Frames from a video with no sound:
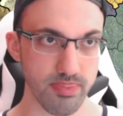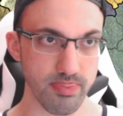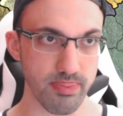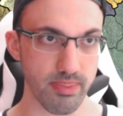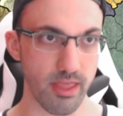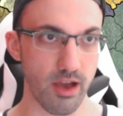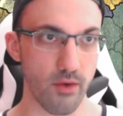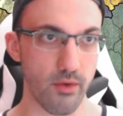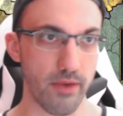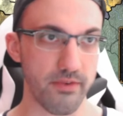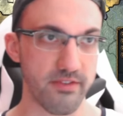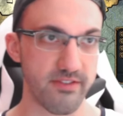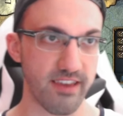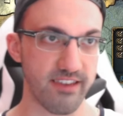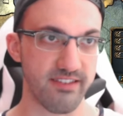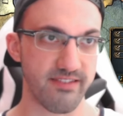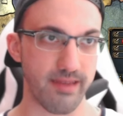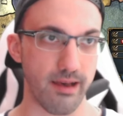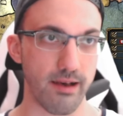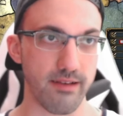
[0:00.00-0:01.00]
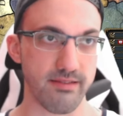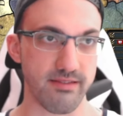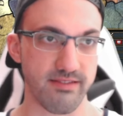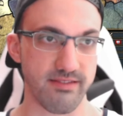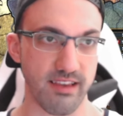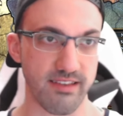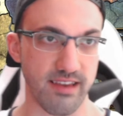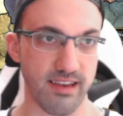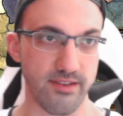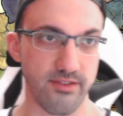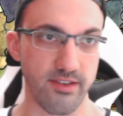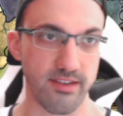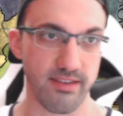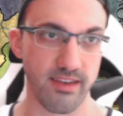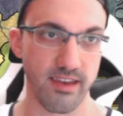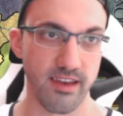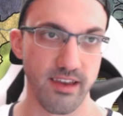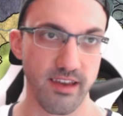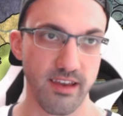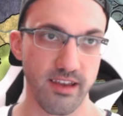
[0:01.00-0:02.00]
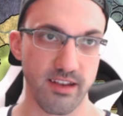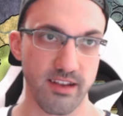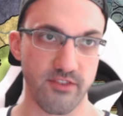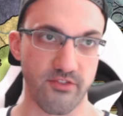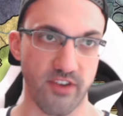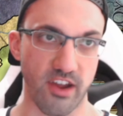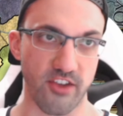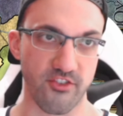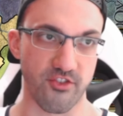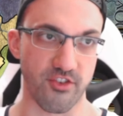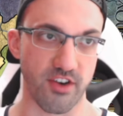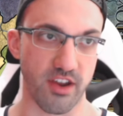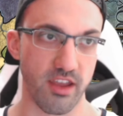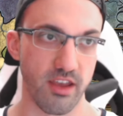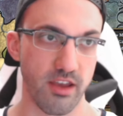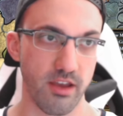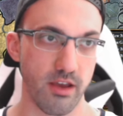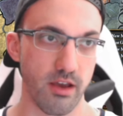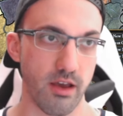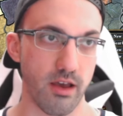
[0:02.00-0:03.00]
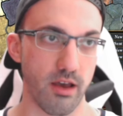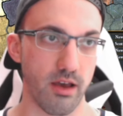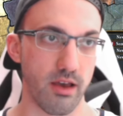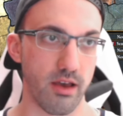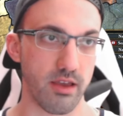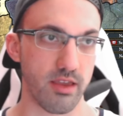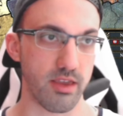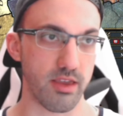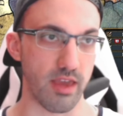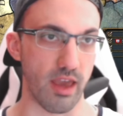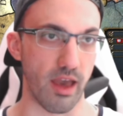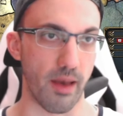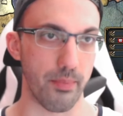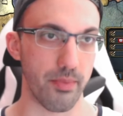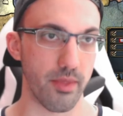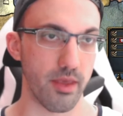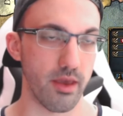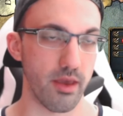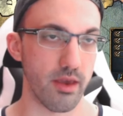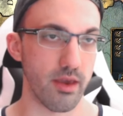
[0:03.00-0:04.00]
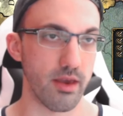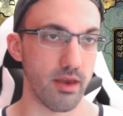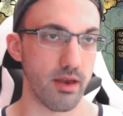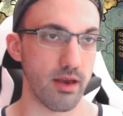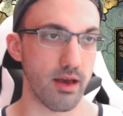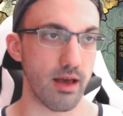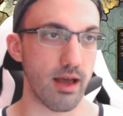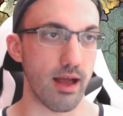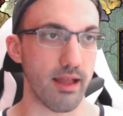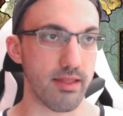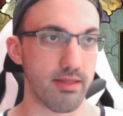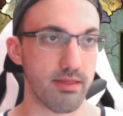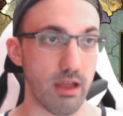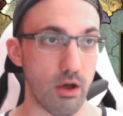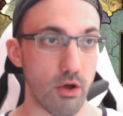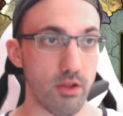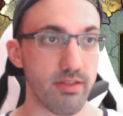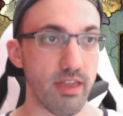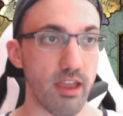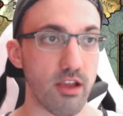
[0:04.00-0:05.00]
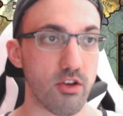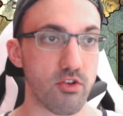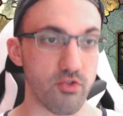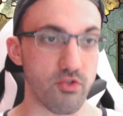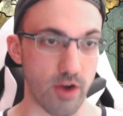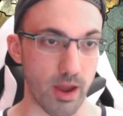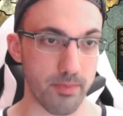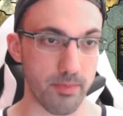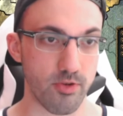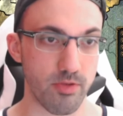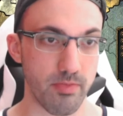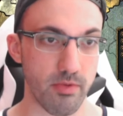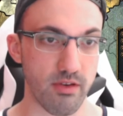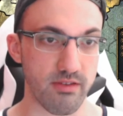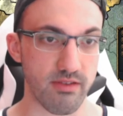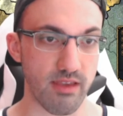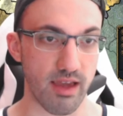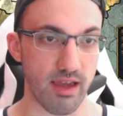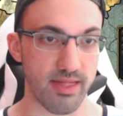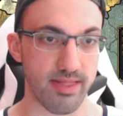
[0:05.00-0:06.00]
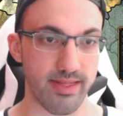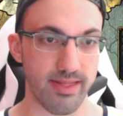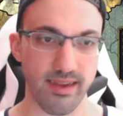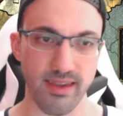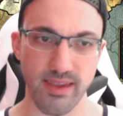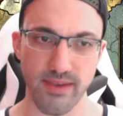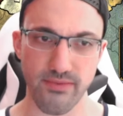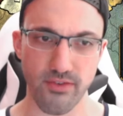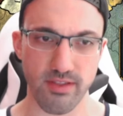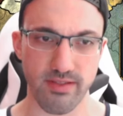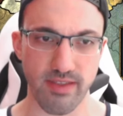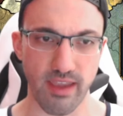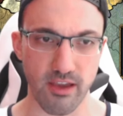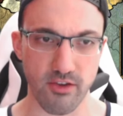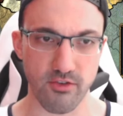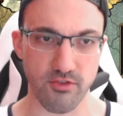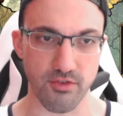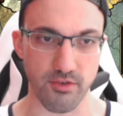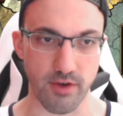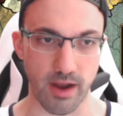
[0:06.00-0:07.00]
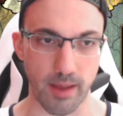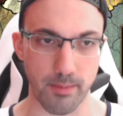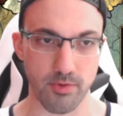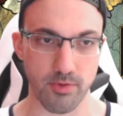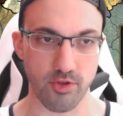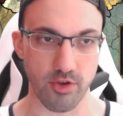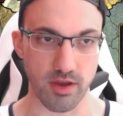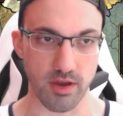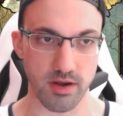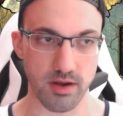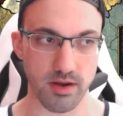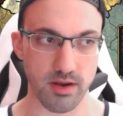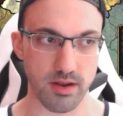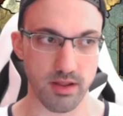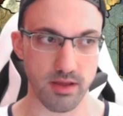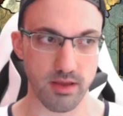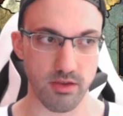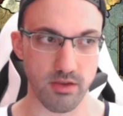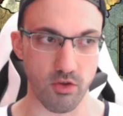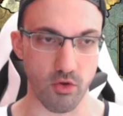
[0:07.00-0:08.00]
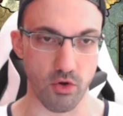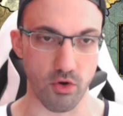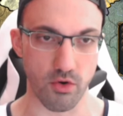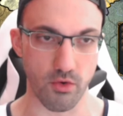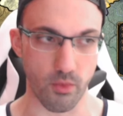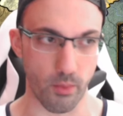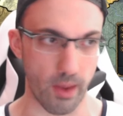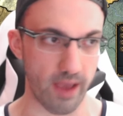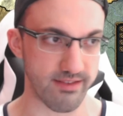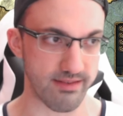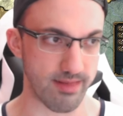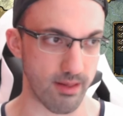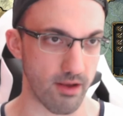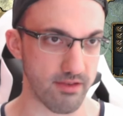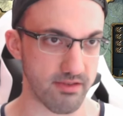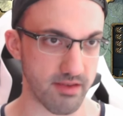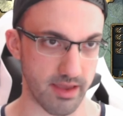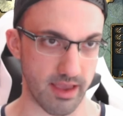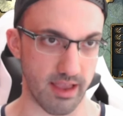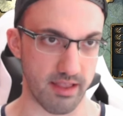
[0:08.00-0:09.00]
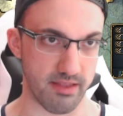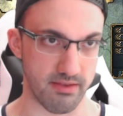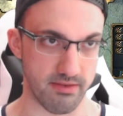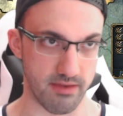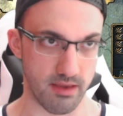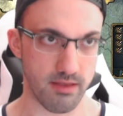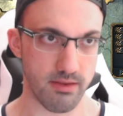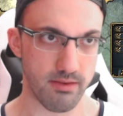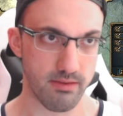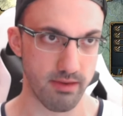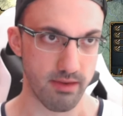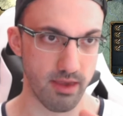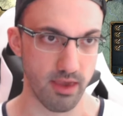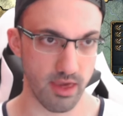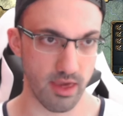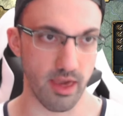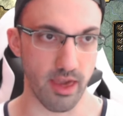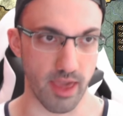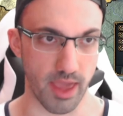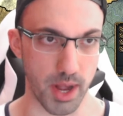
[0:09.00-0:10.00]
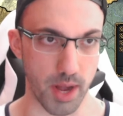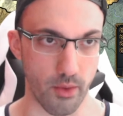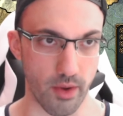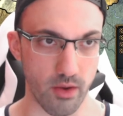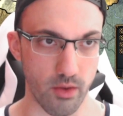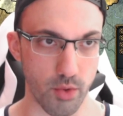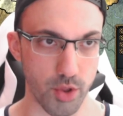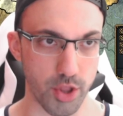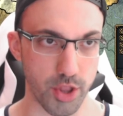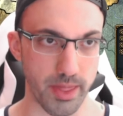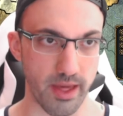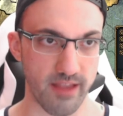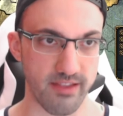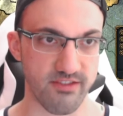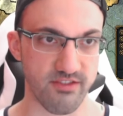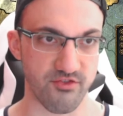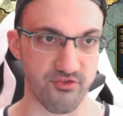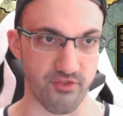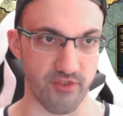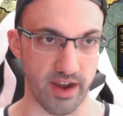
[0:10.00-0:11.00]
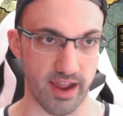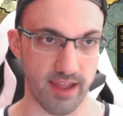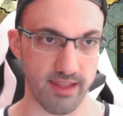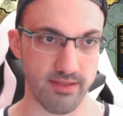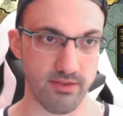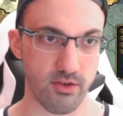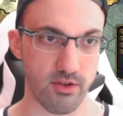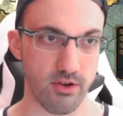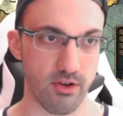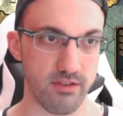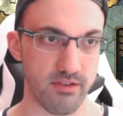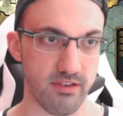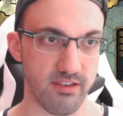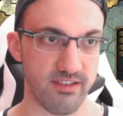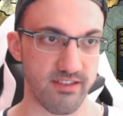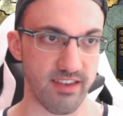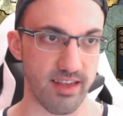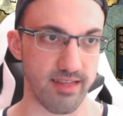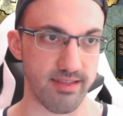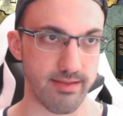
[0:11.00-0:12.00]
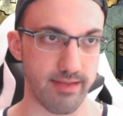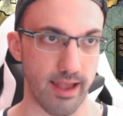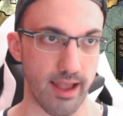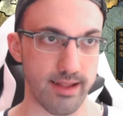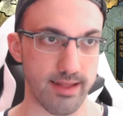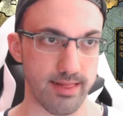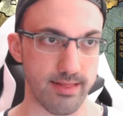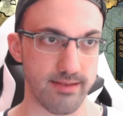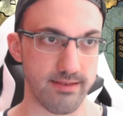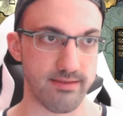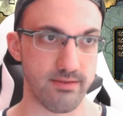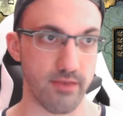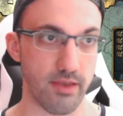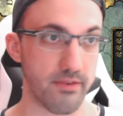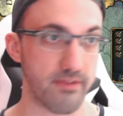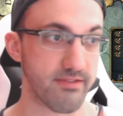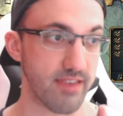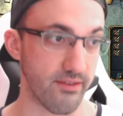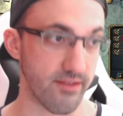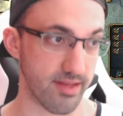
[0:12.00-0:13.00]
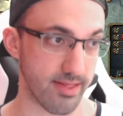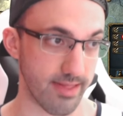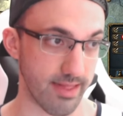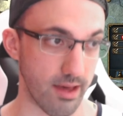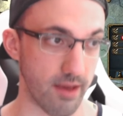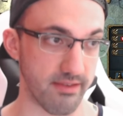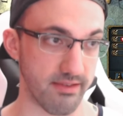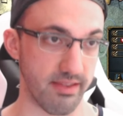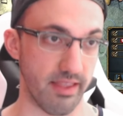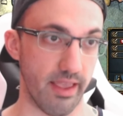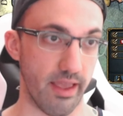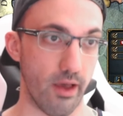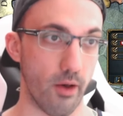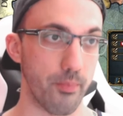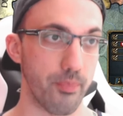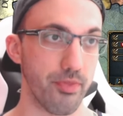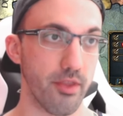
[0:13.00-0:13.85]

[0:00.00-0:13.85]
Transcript: Now we have 6,600 in treasury. Yeah. Don't take corruption, because I think if you take corruption, your vessel also gets it. Anyway, with that strat, you can also sell titles. We have 7,000 now.